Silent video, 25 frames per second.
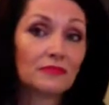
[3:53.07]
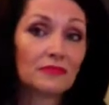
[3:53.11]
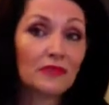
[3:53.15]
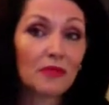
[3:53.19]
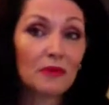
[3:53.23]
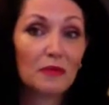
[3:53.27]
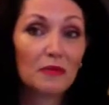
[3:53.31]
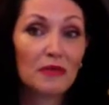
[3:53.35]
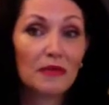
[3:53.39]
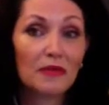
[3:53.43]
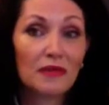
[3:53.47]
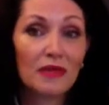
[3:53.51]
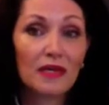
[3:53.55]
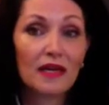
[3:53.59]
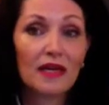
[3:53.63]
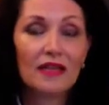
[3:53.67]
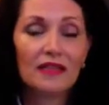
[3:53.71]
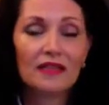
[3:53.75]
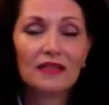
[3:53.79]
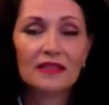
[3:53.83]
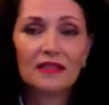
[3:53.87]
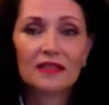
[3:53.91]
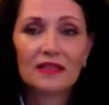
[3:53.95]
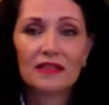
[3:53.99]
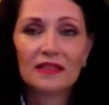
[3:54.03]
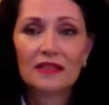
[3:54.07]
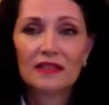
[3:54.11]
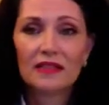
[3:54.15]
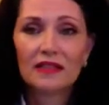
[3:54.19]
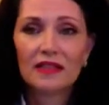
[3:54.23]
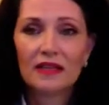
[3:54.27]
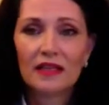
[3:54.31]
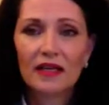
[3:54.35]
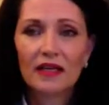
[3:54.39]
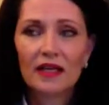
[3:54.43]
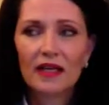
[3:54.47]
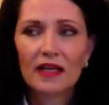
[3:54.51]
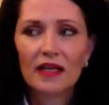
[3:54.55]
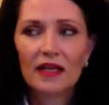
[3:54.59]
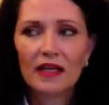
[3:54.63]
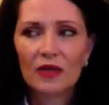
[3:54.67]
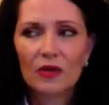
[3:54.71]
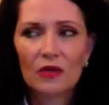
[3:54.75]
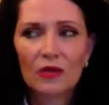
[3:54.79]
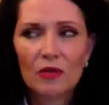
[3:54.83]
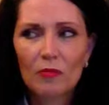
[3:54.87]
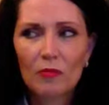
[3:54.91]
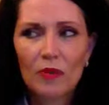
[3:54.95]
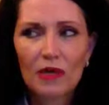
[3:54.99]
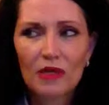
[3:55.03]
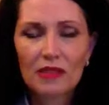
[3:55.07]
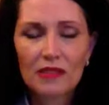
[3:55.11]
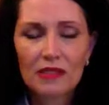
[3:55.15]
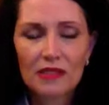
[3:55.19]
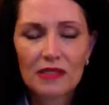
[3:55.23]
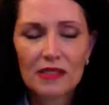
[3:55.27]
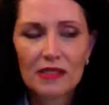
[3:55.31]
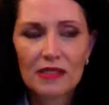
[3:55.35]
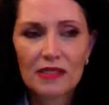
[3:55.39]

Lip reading: How about that? And who amongst